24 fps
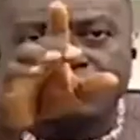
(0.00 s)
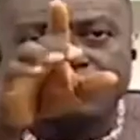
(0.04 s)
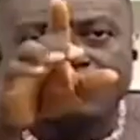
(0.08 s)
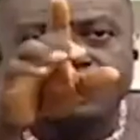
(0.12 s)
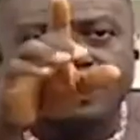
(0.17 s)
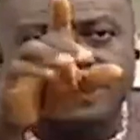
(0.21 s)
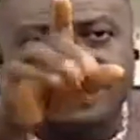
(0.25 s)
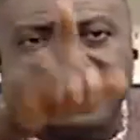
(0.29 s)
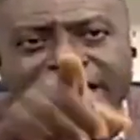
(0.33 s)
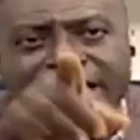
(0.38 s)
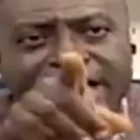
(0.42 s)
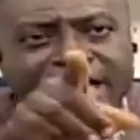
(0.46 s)

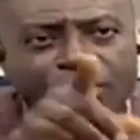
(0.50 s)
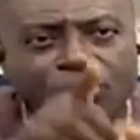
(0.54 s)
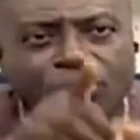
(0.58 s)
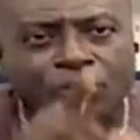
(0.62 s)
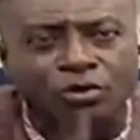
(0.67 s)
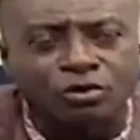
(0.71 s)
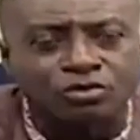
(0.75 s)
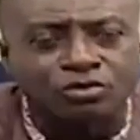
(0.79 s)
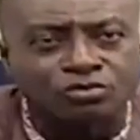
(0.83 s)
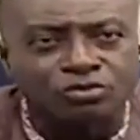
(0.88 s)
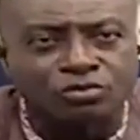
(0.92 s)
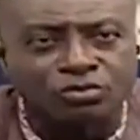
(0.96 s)
Then a
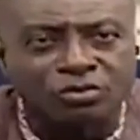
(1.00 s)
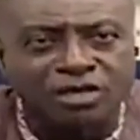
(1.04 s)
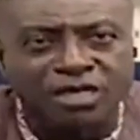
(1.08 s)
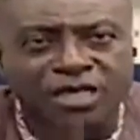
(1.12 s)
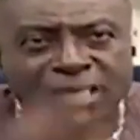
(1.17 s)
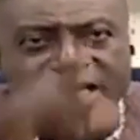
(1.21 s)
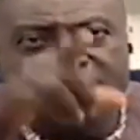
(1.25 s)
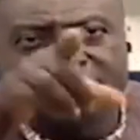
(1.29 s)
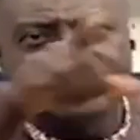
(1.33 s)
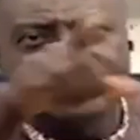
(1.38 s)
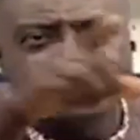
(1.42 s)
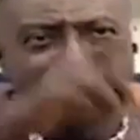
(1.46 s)
consul,
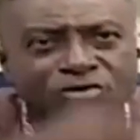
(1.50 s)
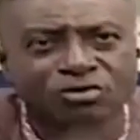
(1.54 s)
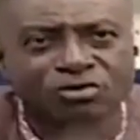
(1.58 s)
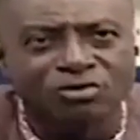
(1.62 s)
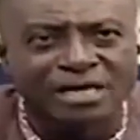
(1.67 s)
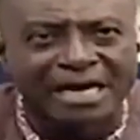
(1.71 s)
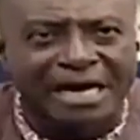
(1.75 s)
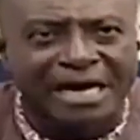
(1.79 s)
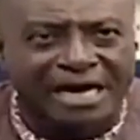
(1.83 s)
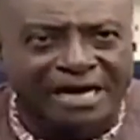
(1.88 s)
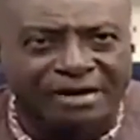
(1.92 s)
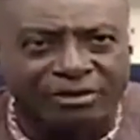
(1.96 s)
email, no,
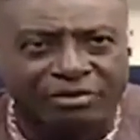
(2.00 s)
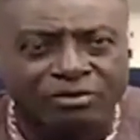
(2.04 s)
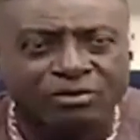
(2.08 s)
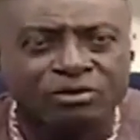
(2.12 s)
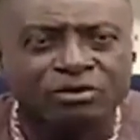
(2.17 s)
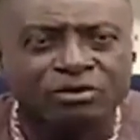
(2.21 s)
yeah, no.